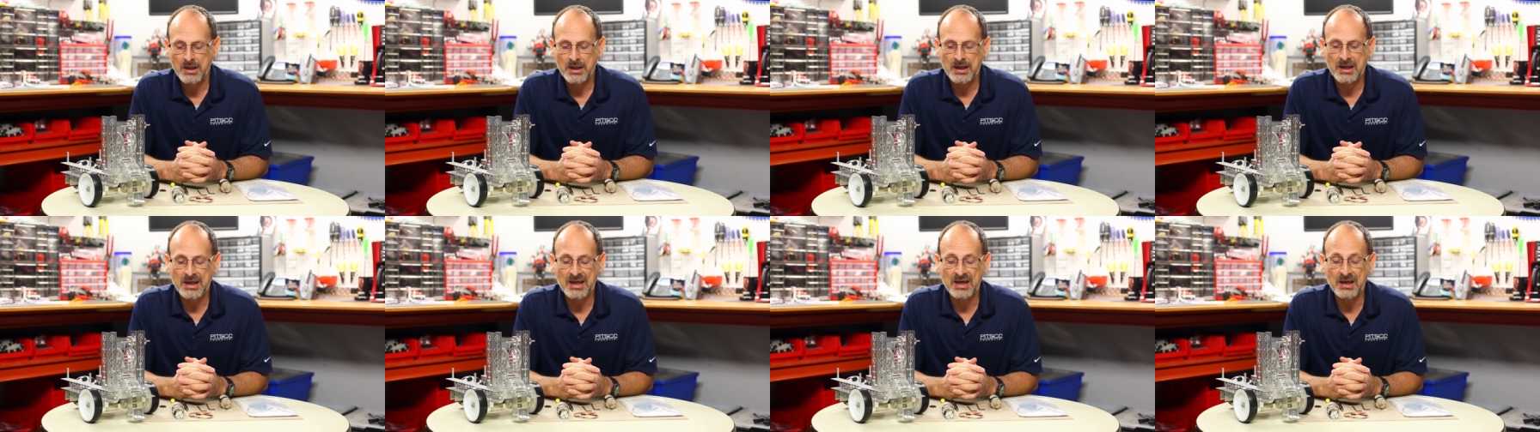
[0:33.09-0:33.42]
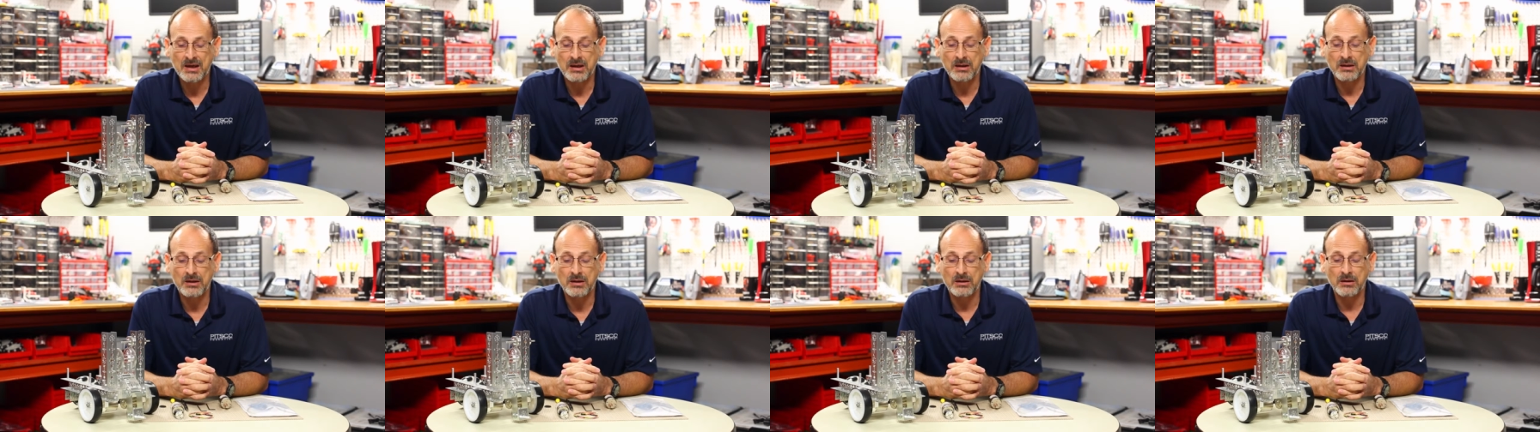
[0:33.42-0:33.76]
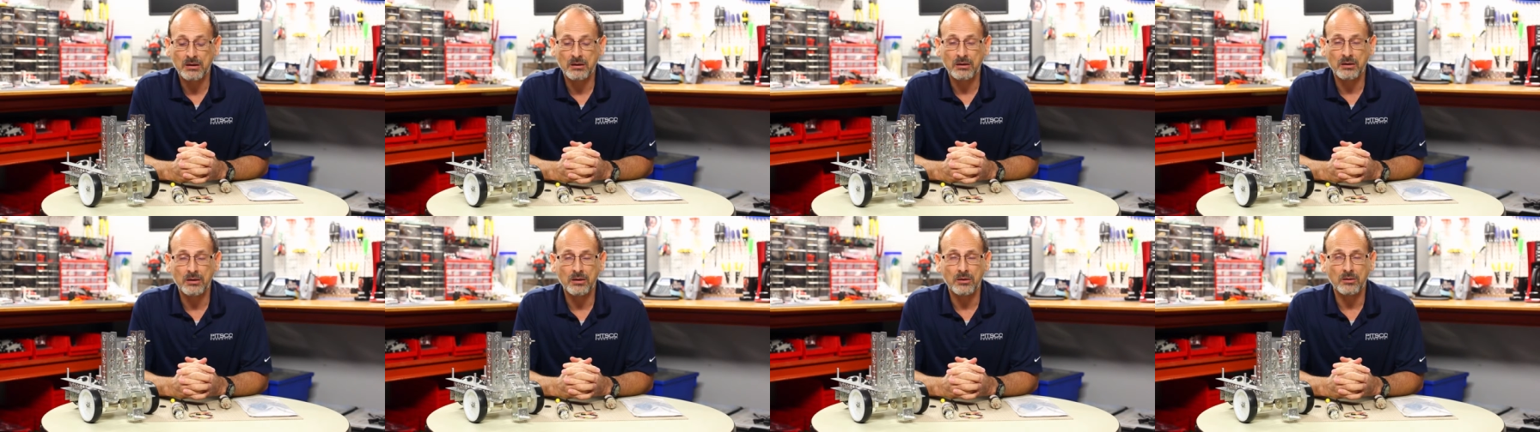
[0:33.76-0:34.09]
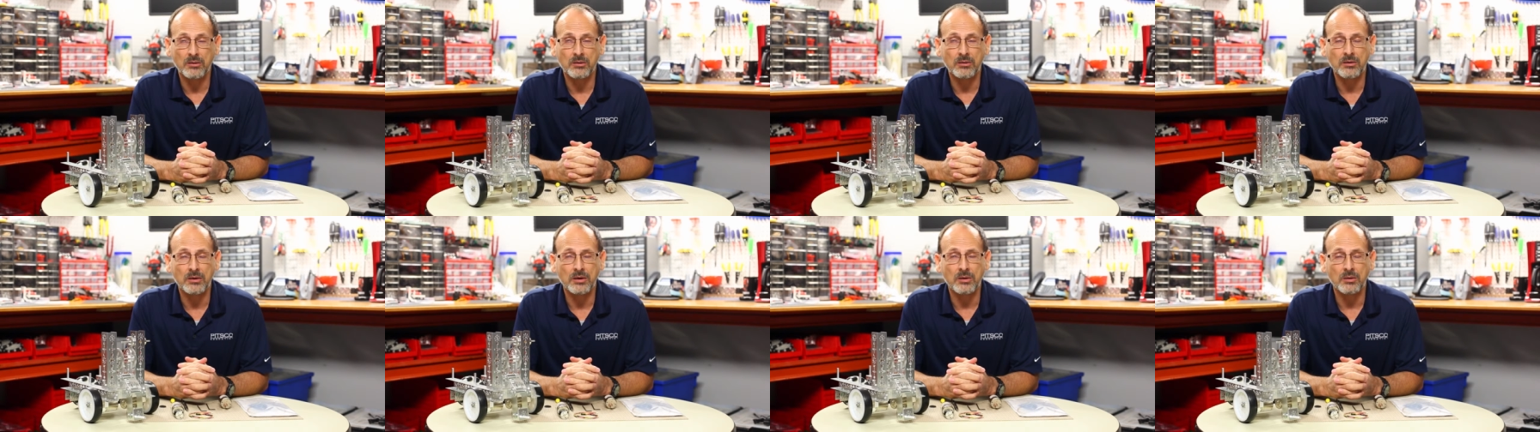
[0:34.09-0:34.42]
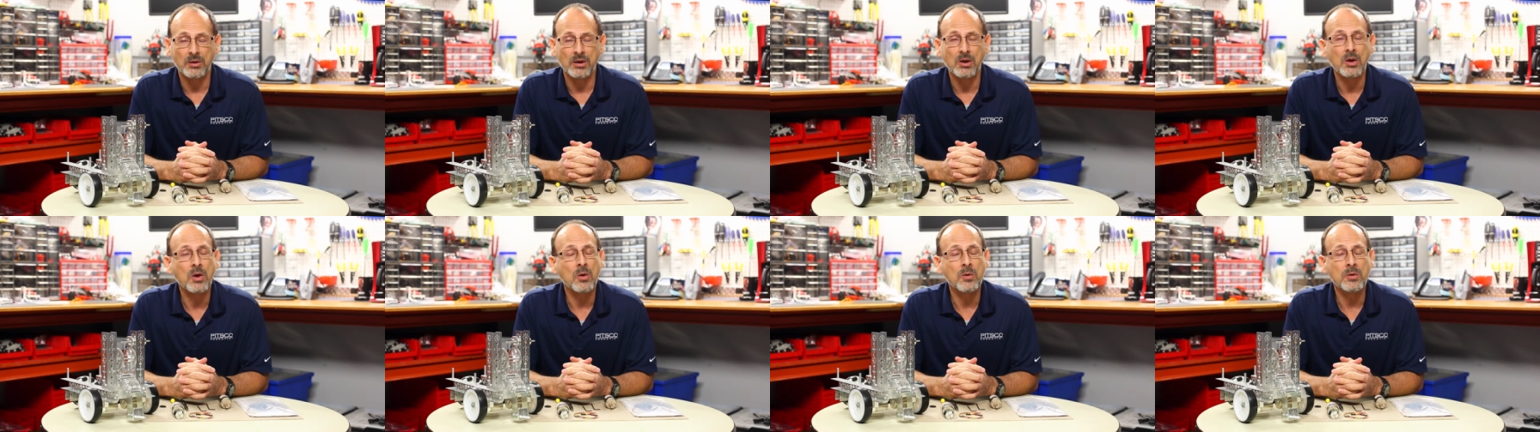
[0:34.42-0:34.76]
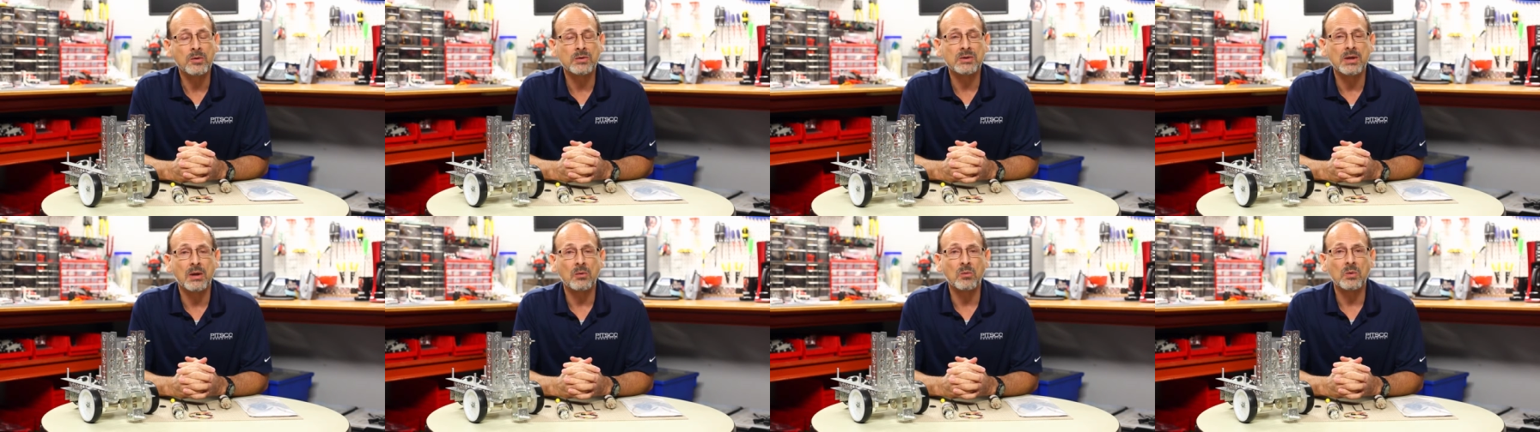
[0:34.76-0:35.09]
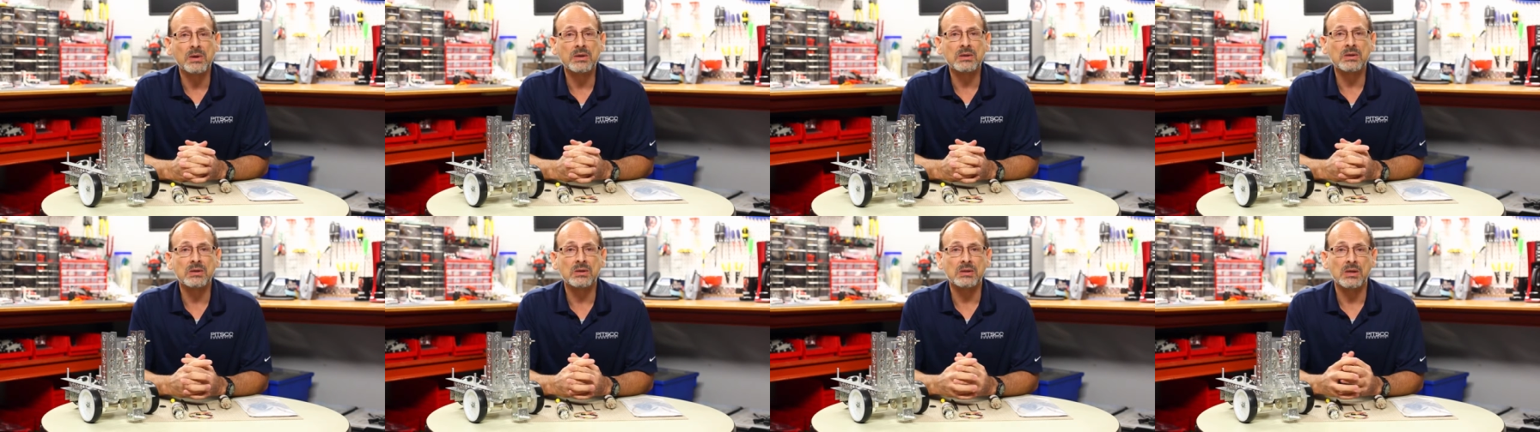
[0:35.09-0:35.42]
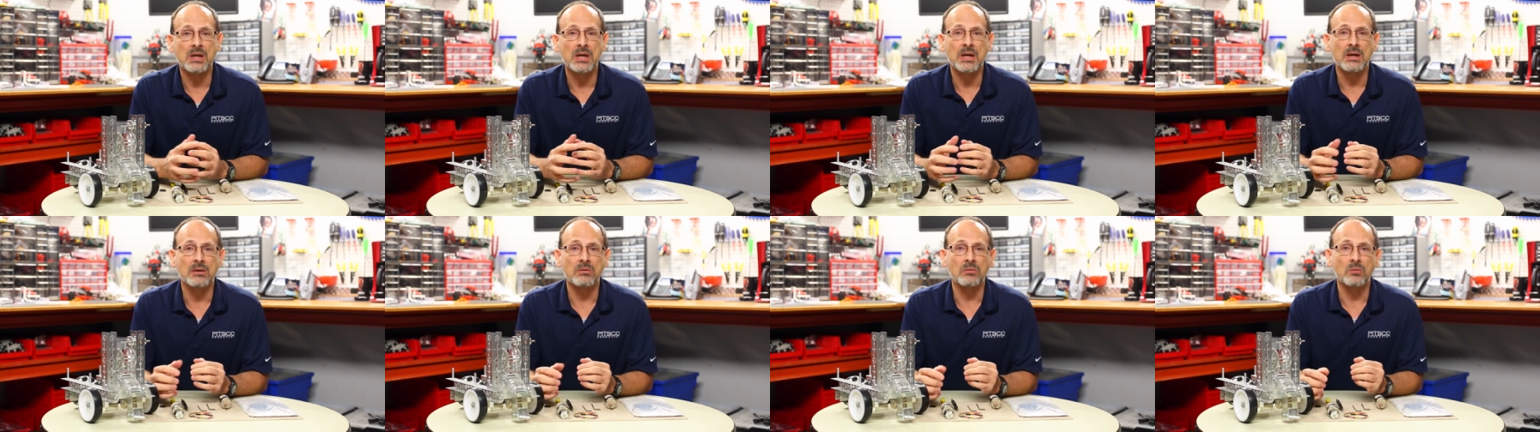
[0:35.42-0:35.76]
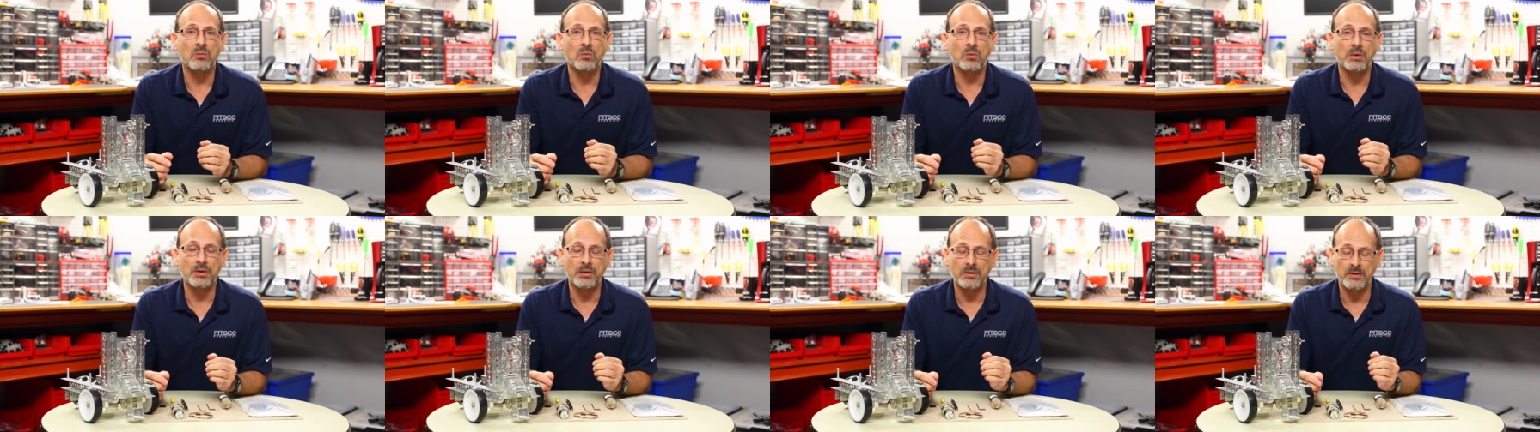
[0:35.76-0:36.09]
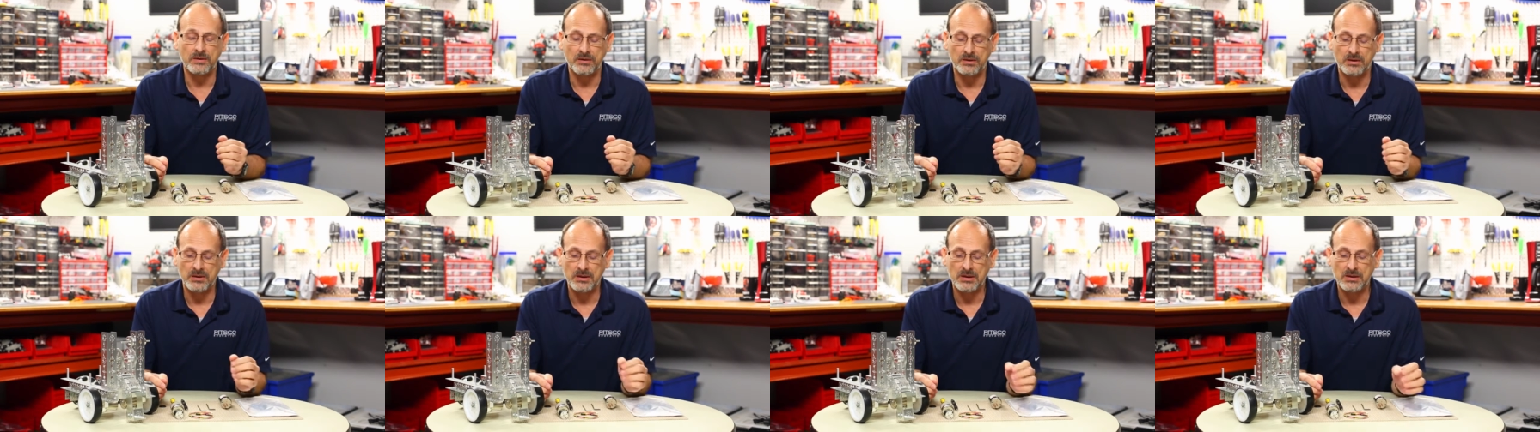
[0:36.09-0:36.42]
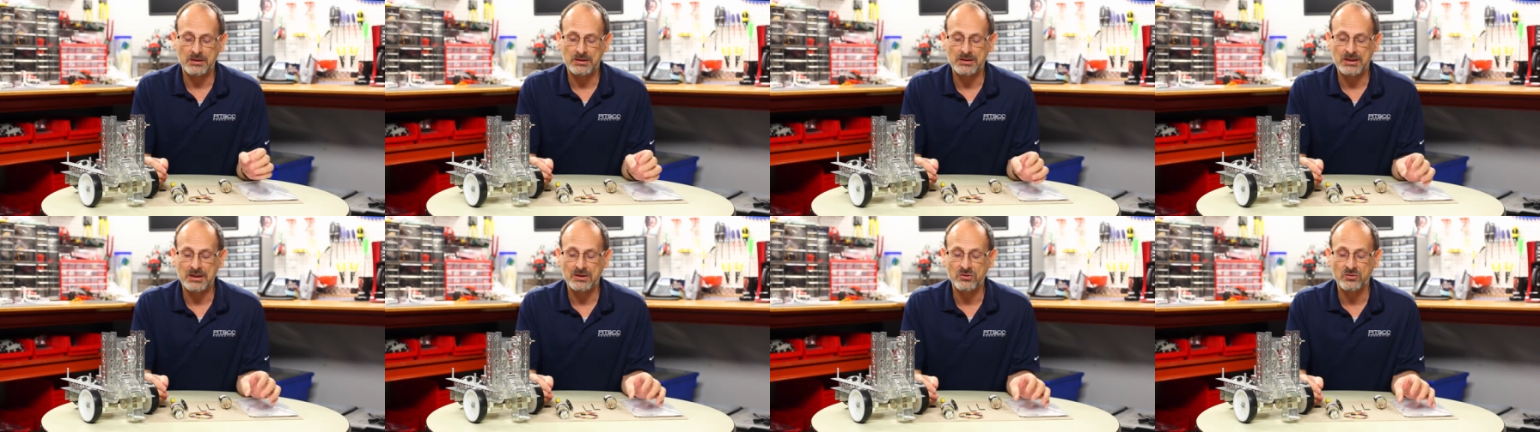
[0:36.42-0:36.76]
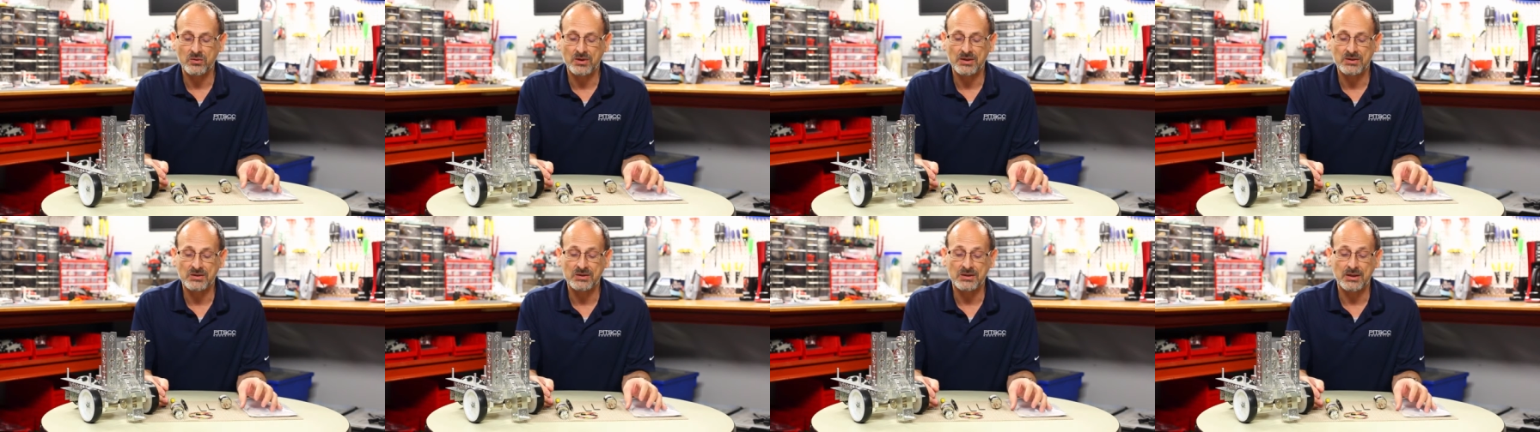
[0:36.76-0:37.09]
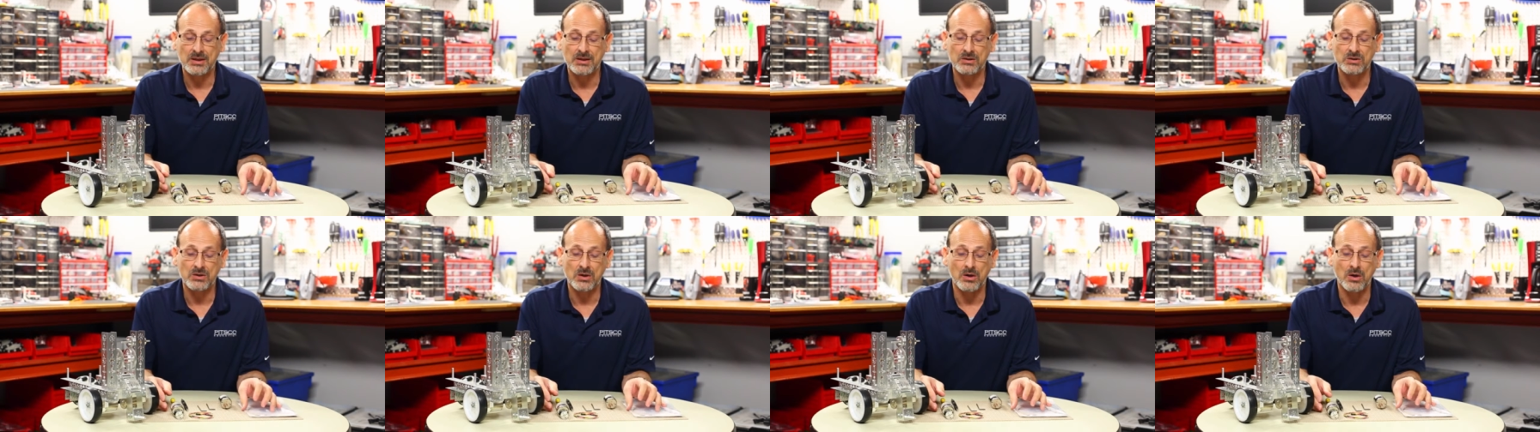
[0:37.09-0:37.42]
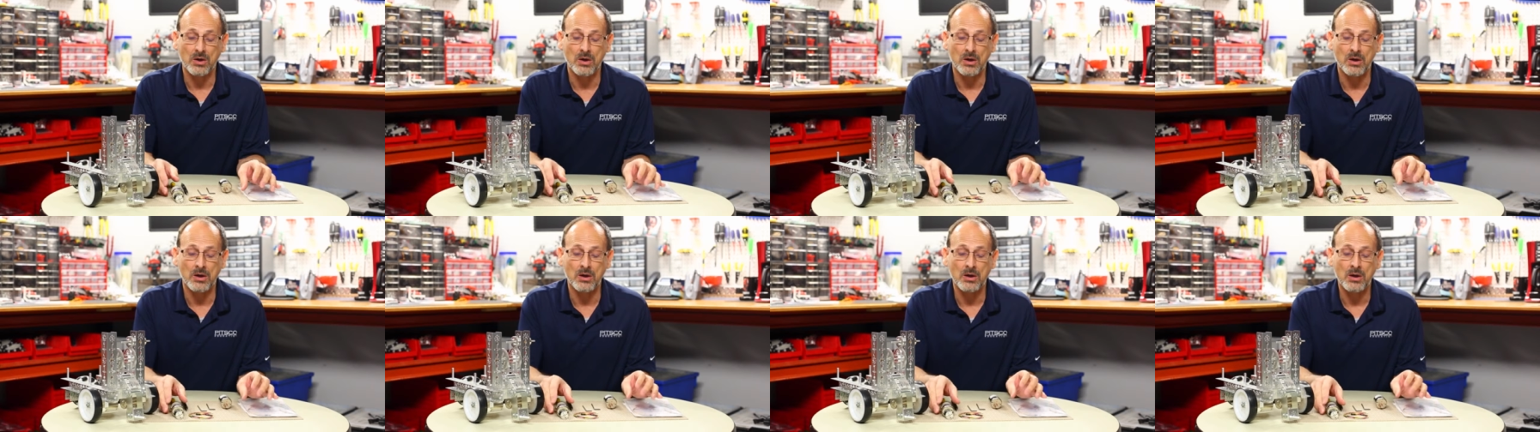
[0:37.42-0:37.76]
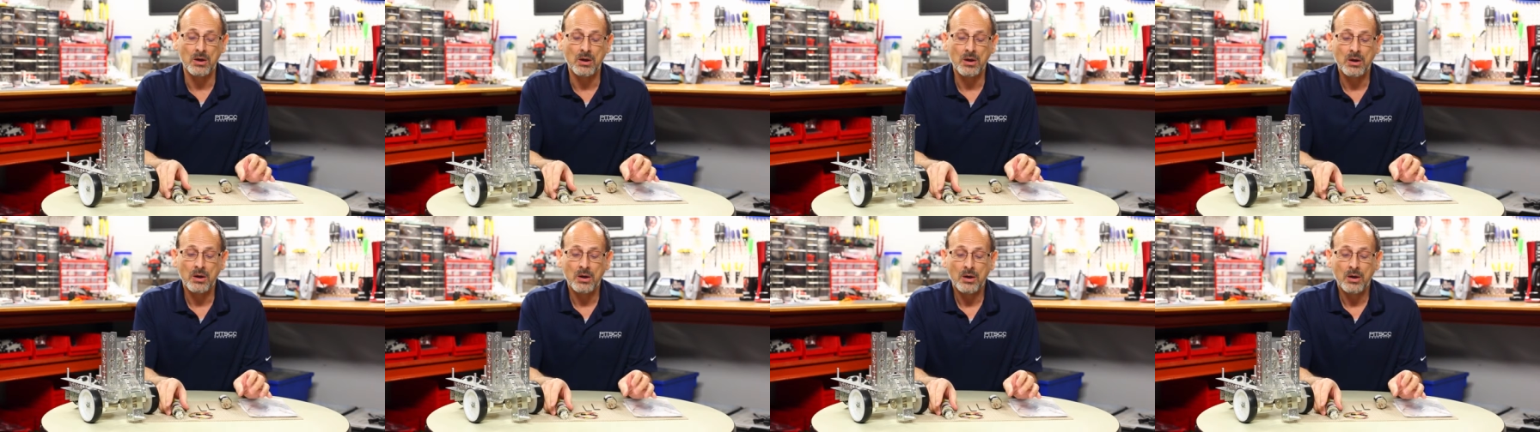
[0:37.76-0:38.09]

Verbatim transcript: And the encoders that we send with the Tetrix sets are